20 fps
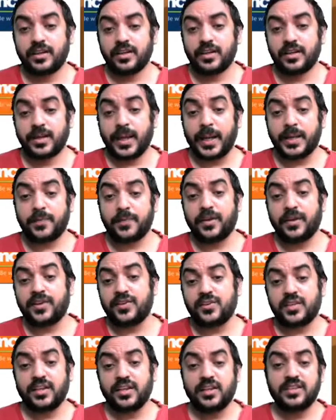Net
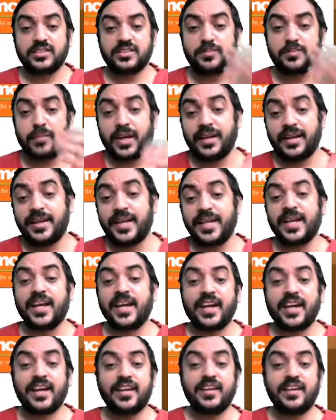purchase by
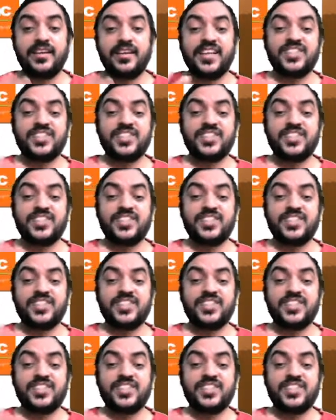DII is